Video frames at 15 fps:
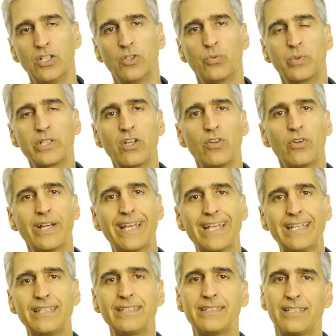We go
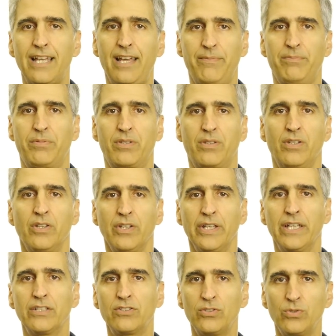in depth
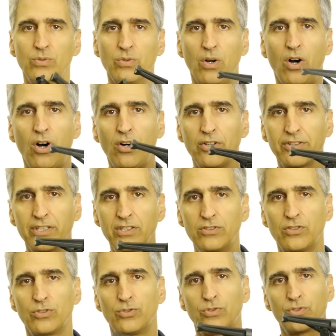into all these
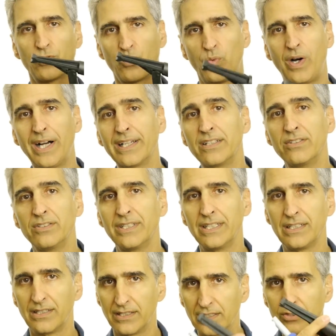tools, why you
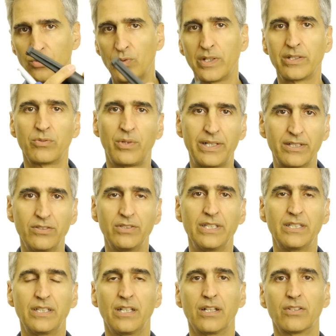need this one, why you
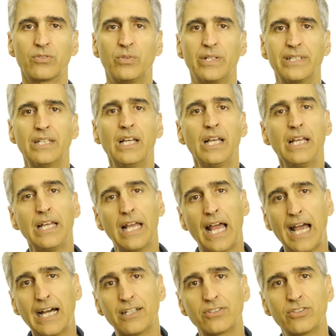need the other one,
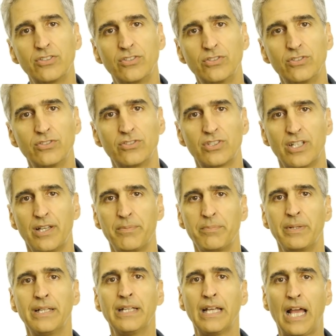how to use them,
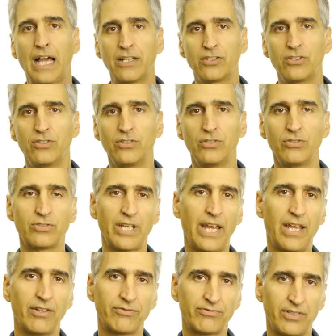how to use
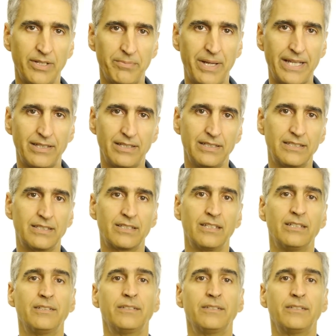hand-free methods,